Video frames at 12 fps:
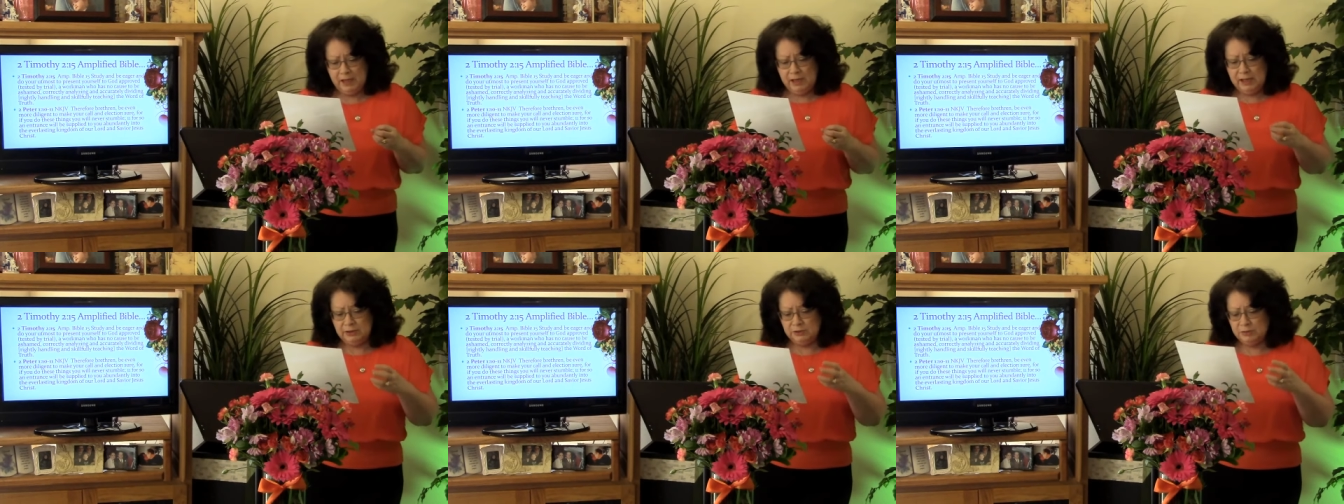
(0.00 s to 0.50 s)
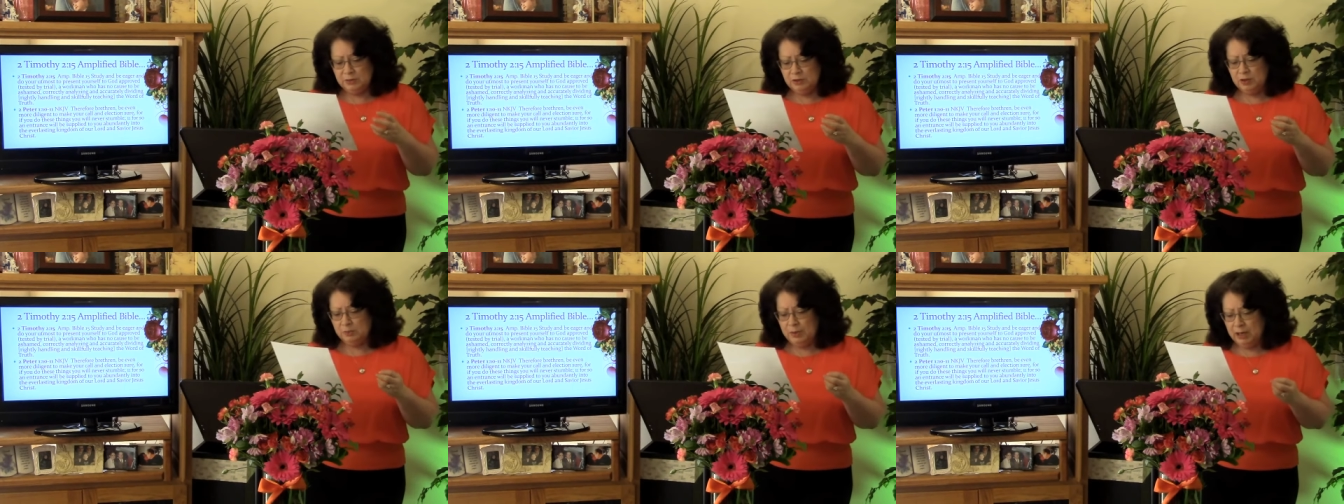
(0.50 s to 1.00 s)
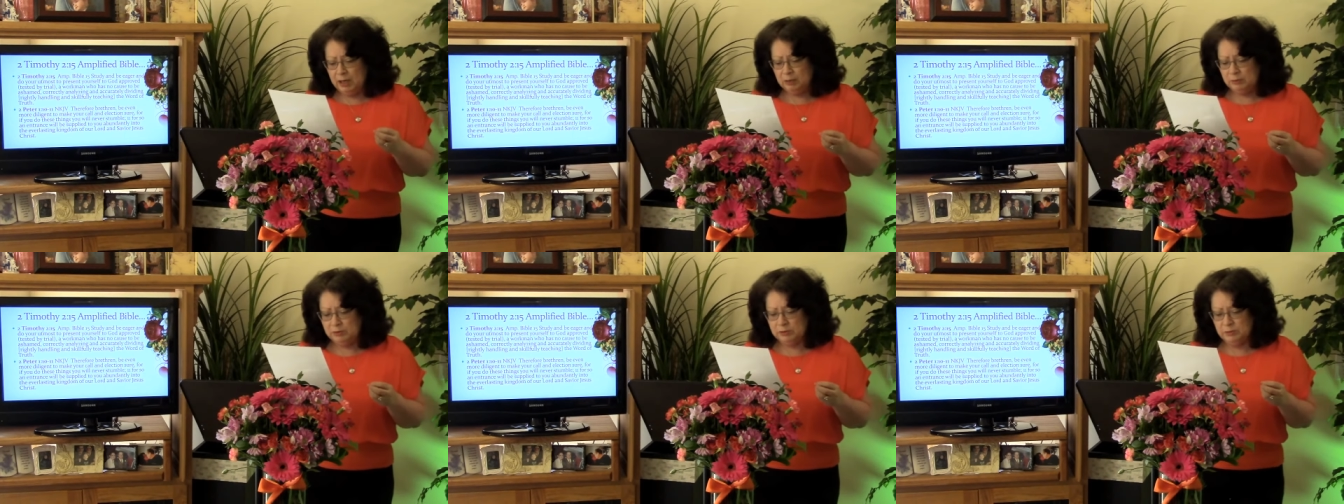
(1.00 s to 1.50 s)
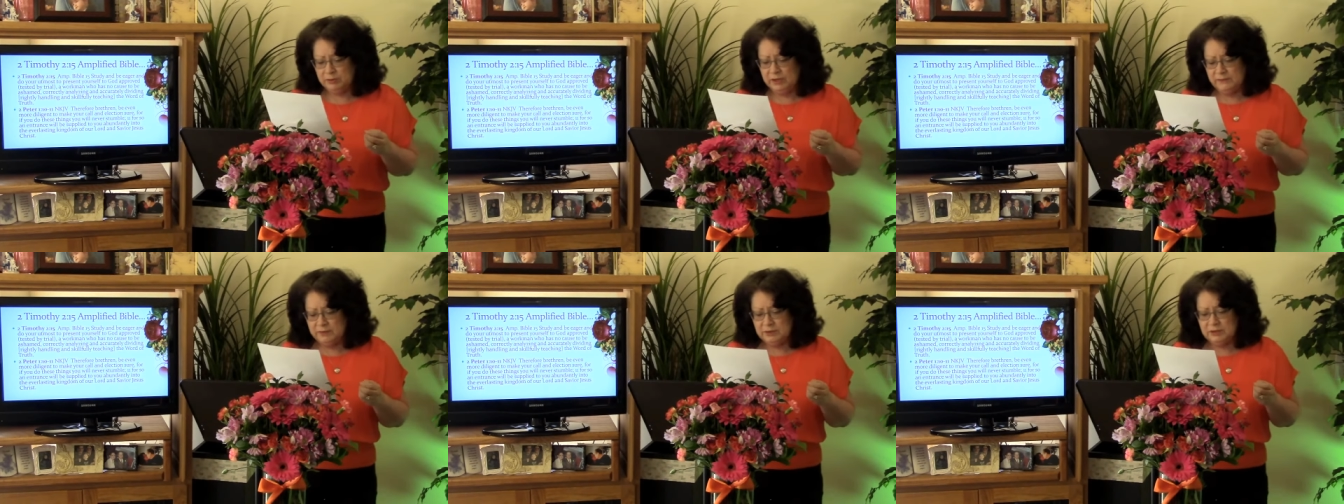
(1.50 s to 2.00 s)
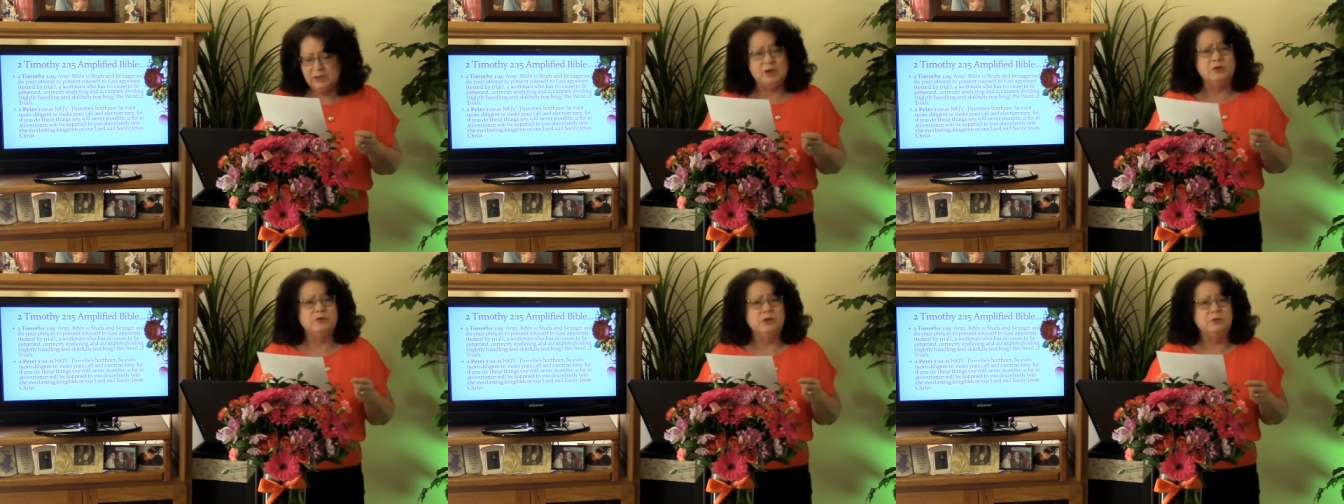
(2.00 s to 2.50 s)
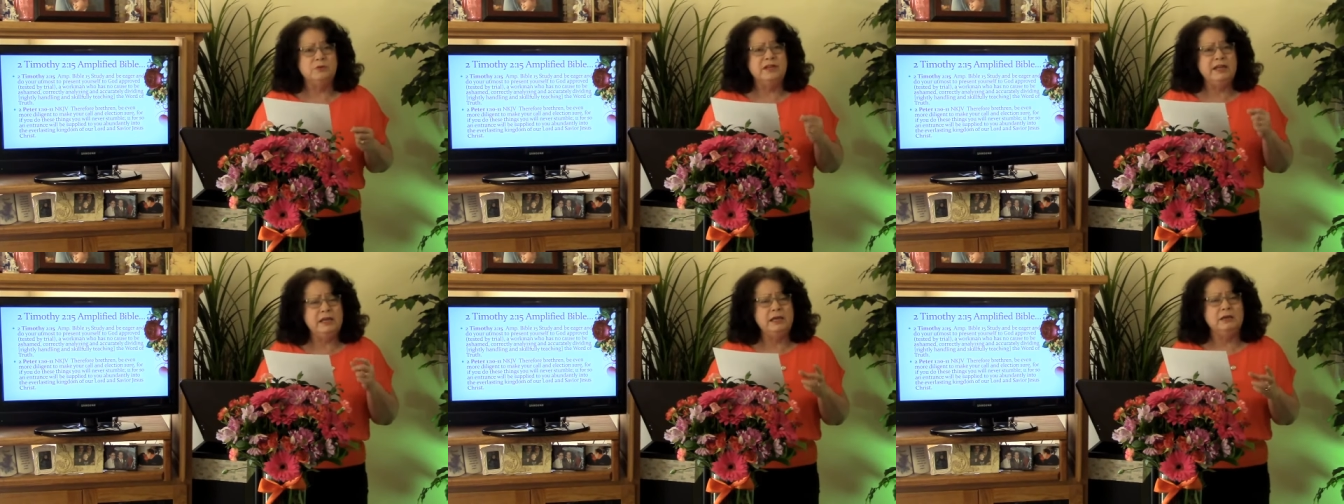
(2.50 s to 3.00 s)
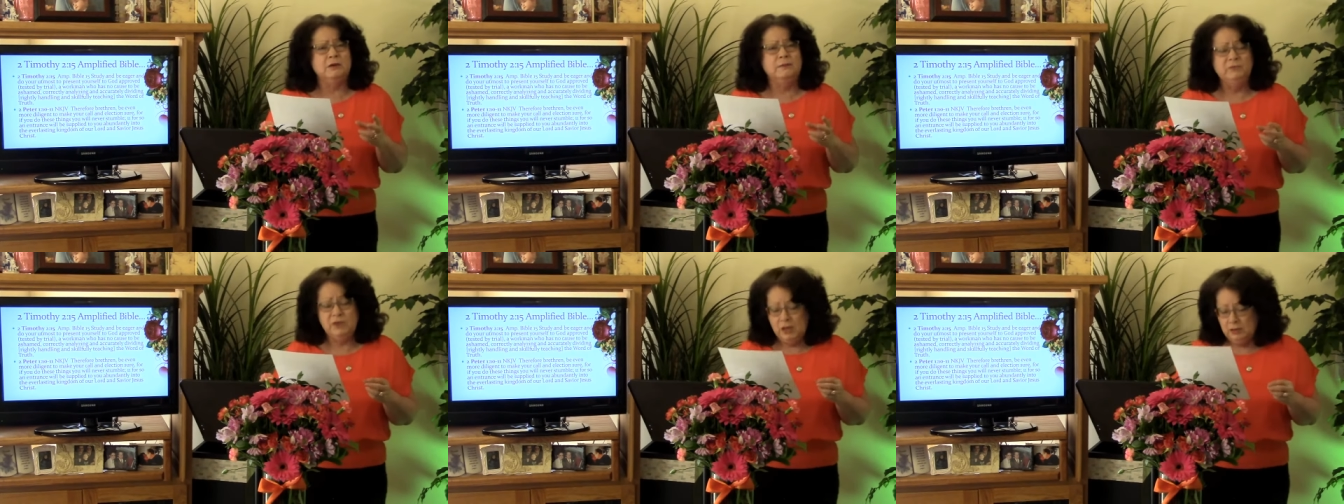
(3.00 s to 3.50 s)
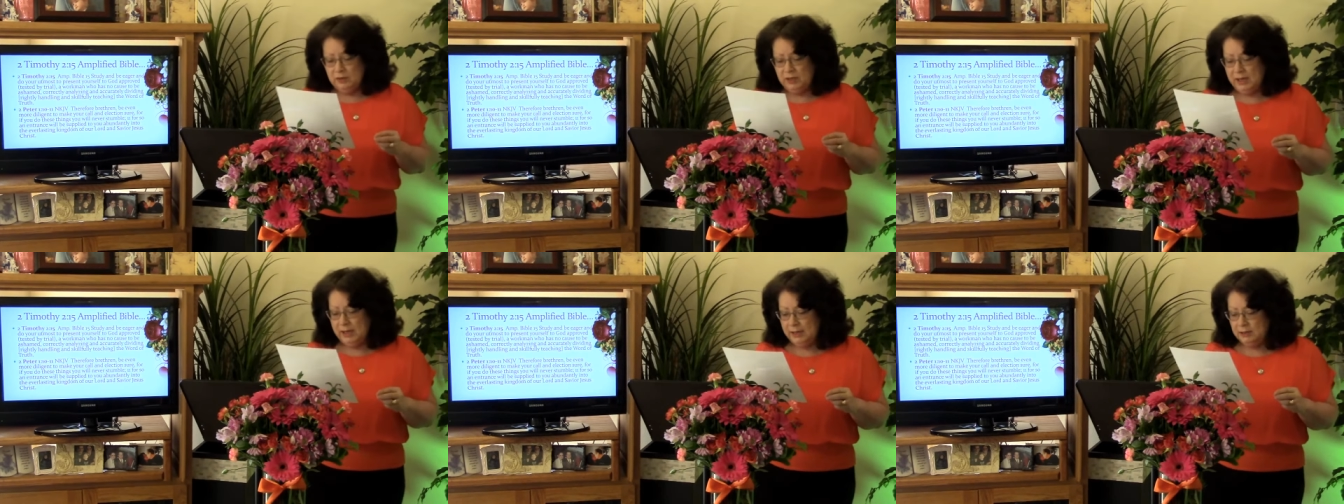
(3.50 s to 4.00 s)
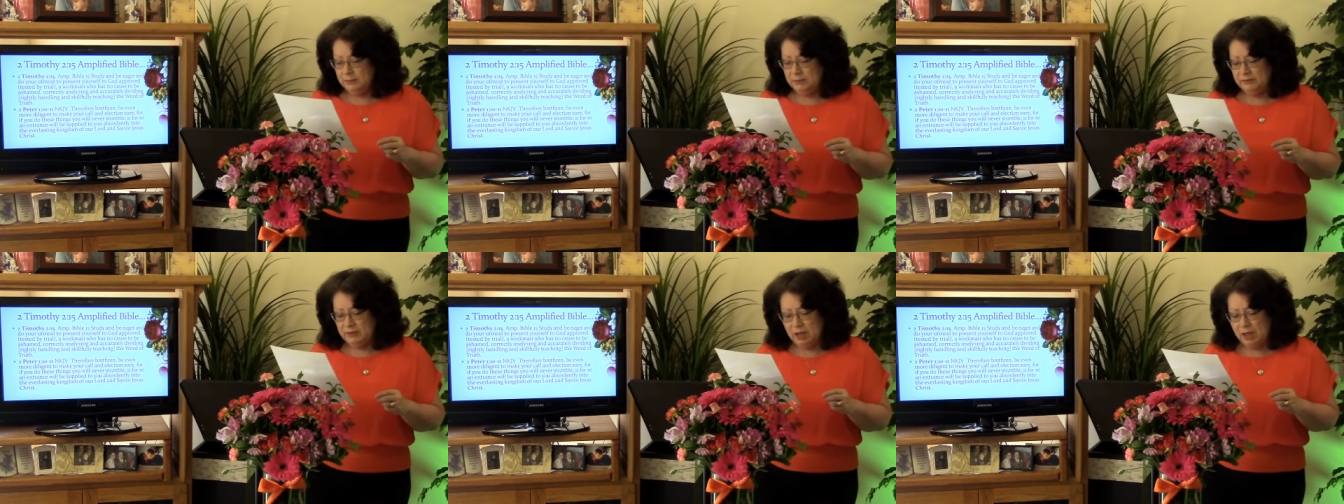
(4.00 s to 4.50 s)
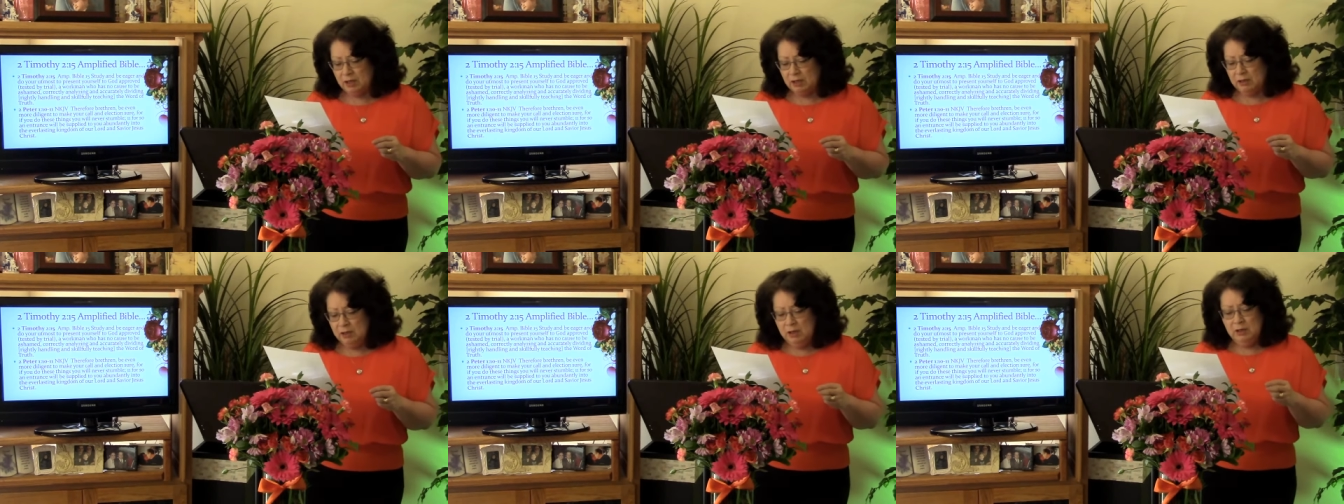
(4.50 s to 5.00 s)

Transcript: In truth, the parables were given to those who would hear the kingdom of God.